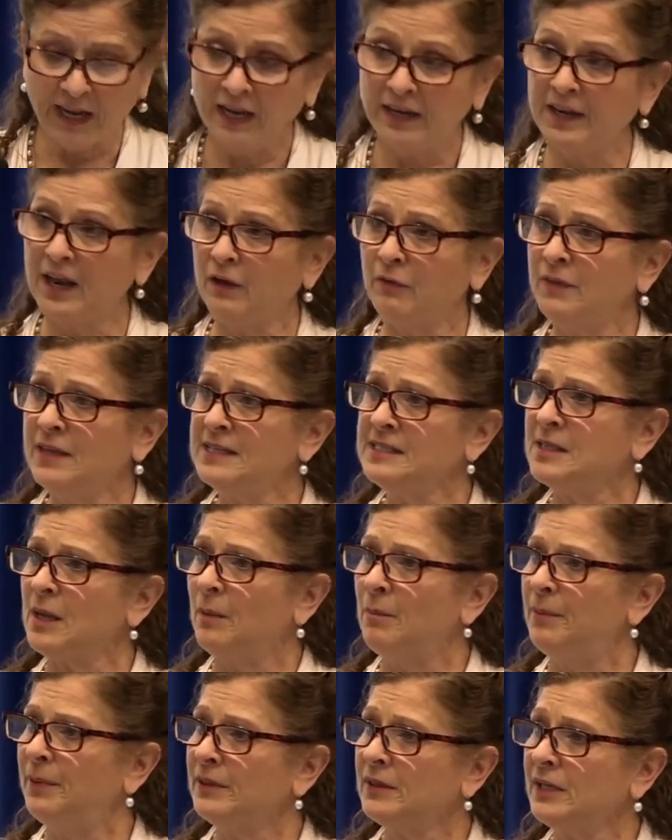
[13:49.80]
Now, this
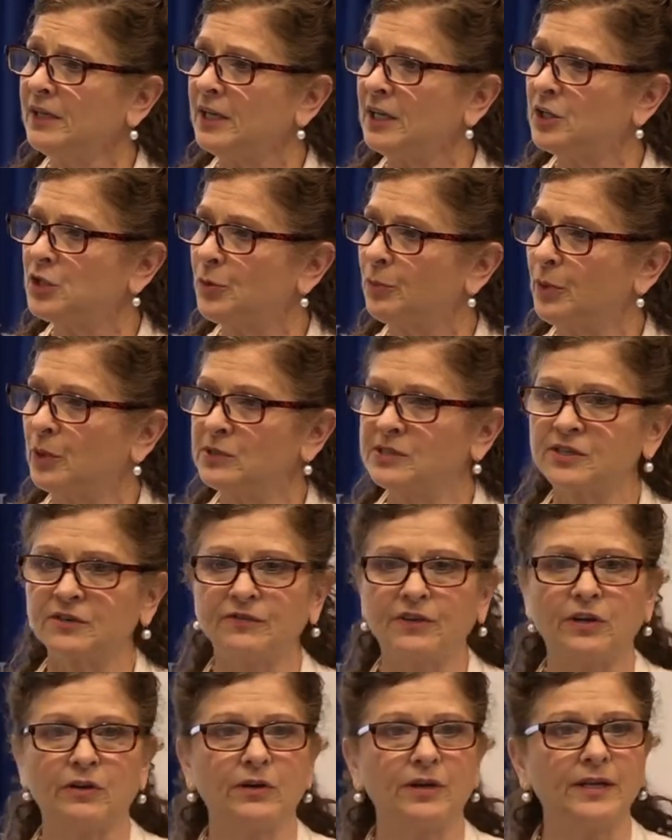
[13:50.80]
ability to
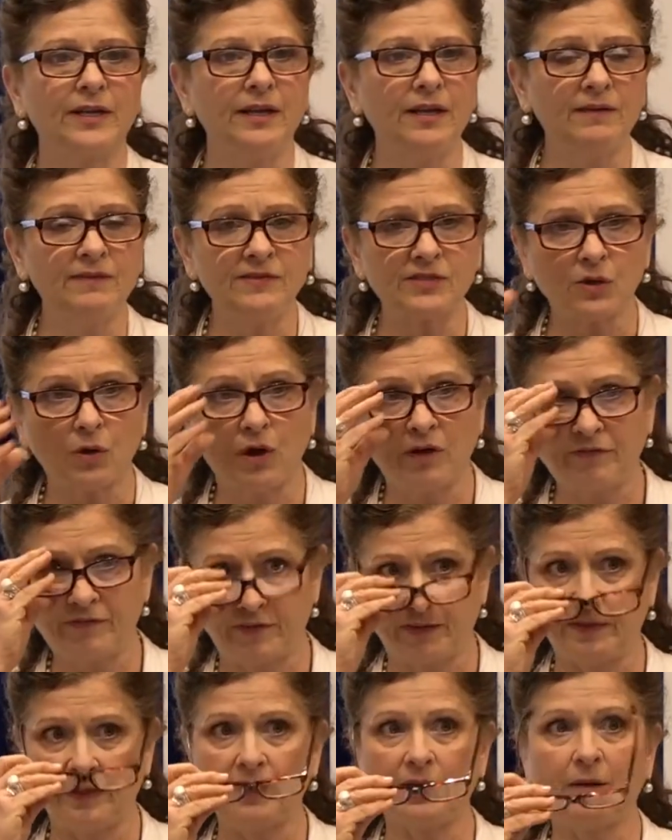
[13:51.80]
persevere gives
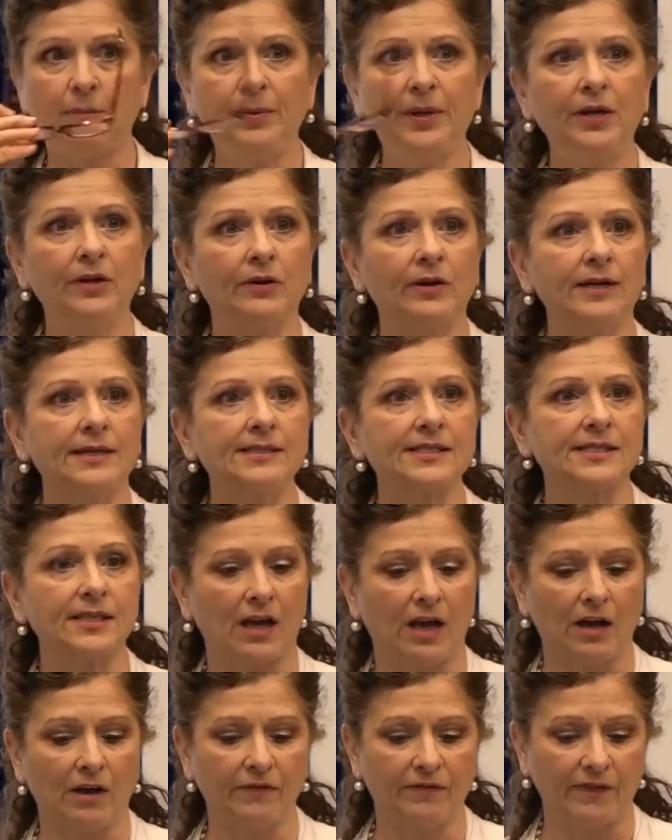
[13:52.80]
often the appearance
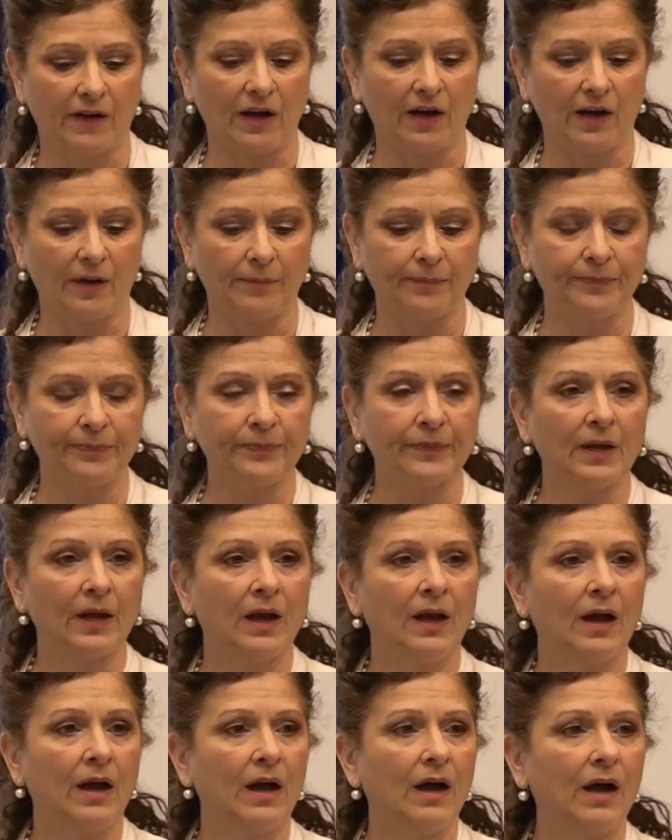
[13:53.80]
of, um,
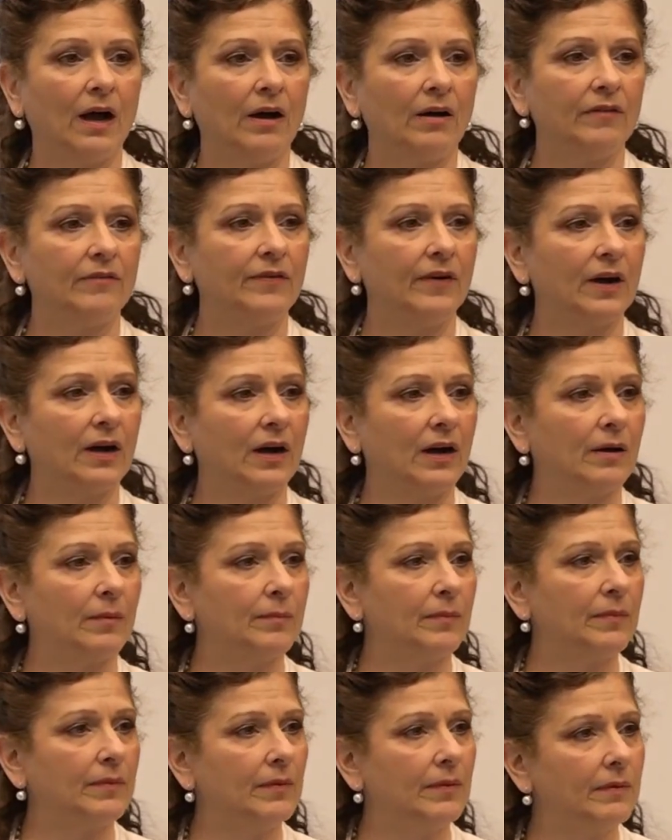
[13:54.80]
of
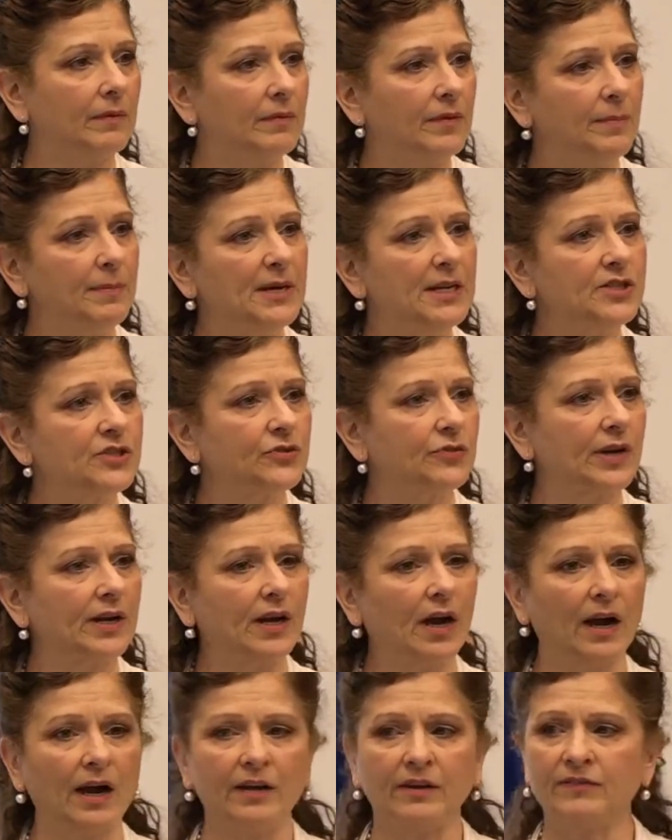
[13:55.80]
um, the ministry
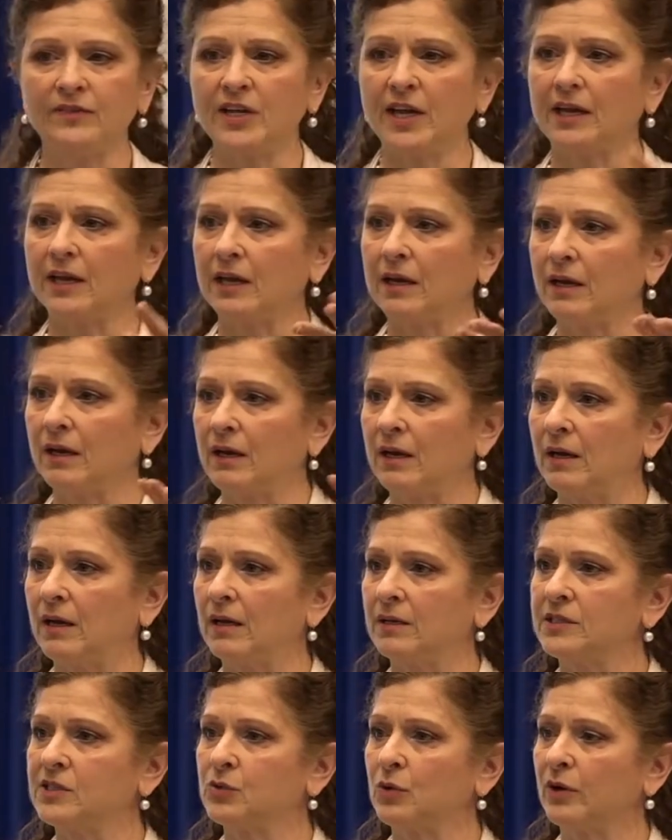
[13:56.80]
kind of taking a,
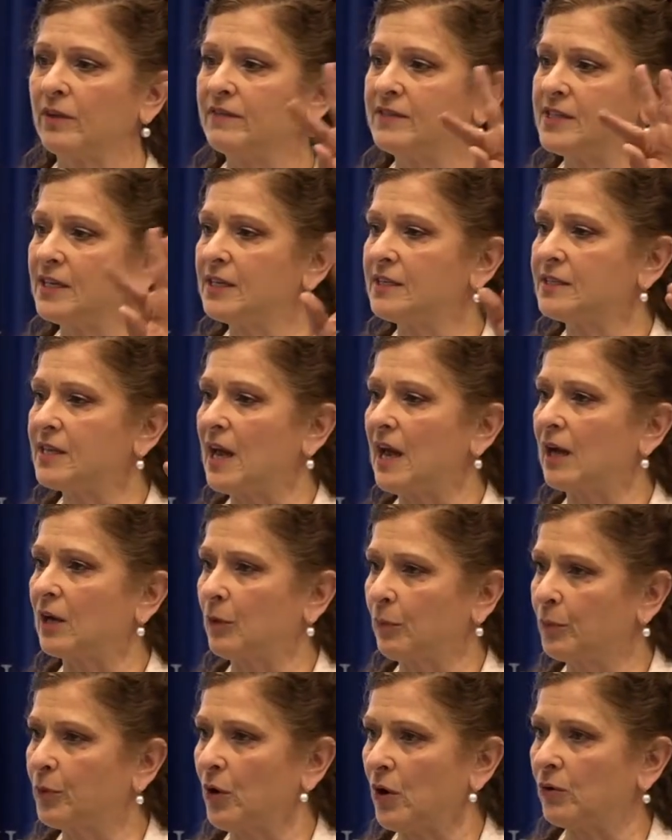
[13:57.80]
a, sort of
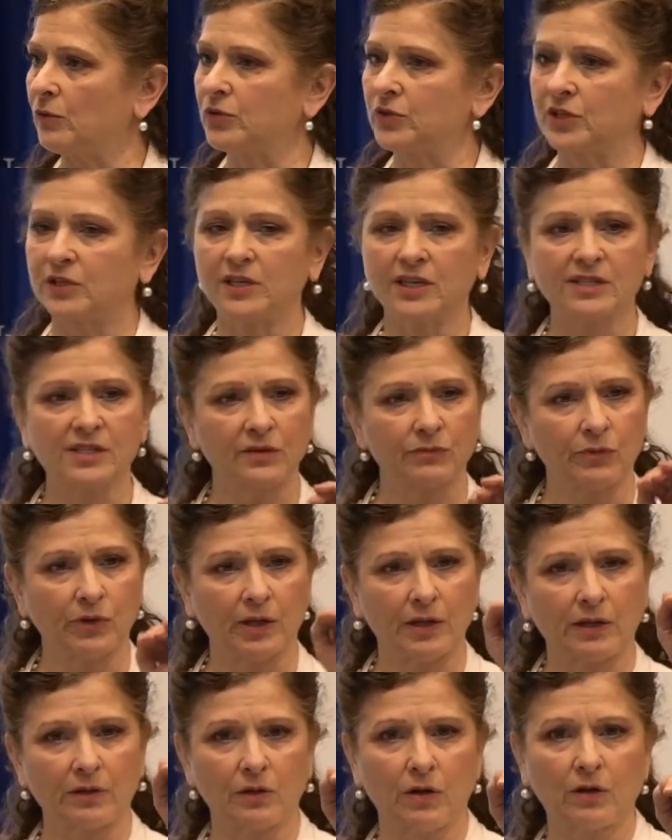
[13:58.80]
zigzag approach. It doesn't
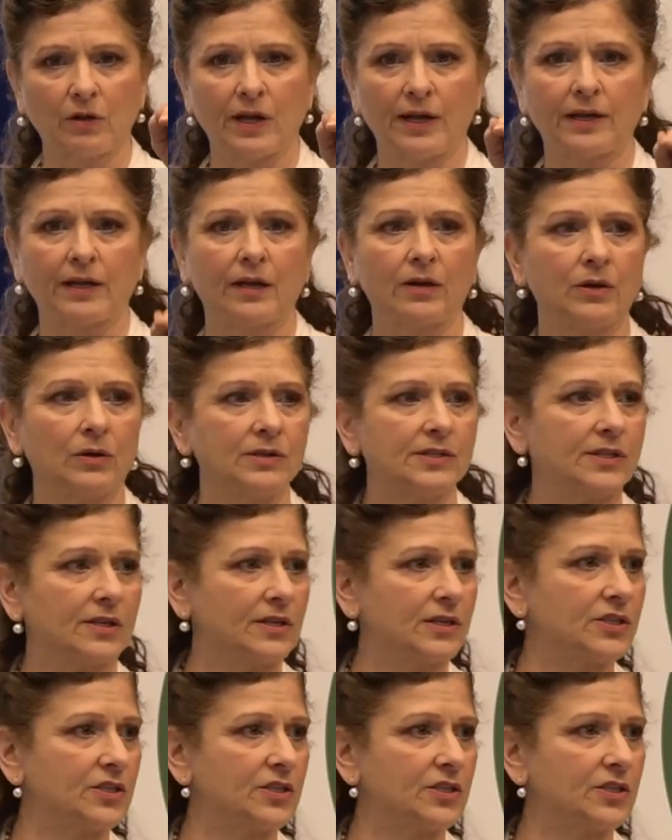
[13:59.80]
really look like it goes in a